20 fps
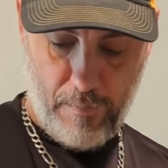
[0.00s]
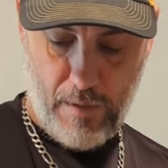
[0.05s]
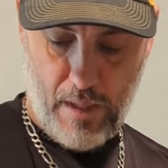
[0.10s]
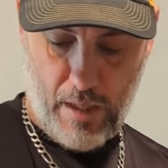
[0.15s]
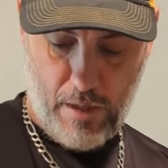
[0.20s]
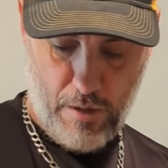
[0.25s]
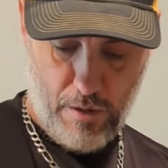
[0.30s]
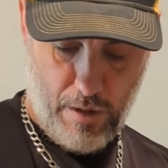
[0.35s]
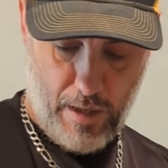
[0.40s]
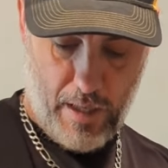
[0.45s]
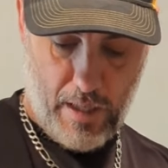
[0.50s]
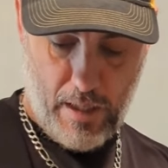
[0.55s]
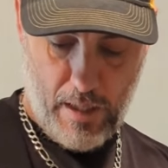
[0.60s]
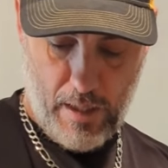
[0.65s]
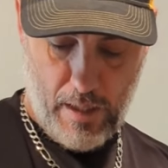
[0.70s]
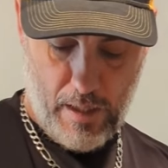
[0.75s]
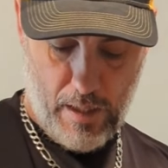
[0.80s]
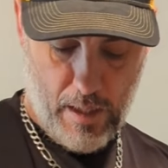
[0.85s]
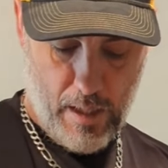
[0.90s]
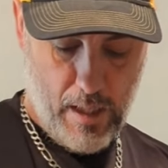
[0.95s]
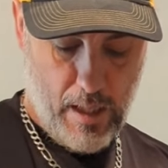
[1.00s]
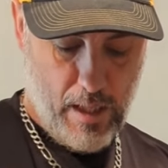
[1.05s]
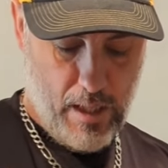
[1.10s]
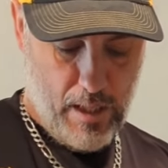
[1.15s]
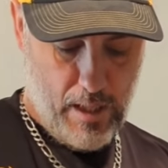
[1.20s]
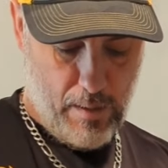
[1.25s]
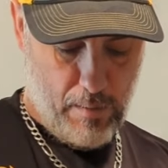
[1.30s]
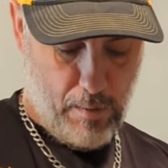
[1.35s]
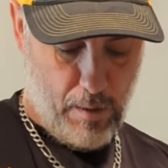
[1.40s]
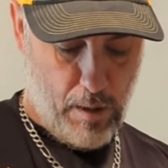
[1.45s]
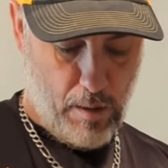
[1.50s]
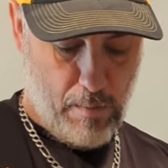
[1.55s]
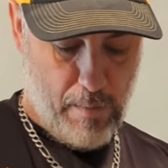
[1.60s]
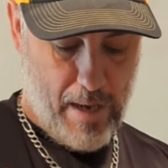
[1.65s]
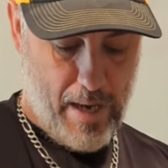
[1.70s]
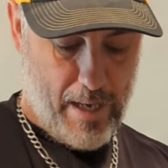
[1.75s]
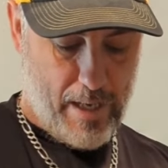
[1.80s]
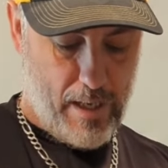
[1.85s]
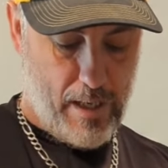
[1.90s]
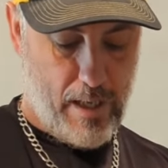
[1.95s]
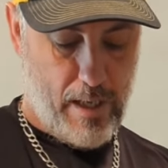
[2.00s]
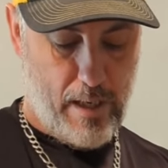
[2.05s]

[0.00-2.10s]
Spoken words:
I drained it, brought them back.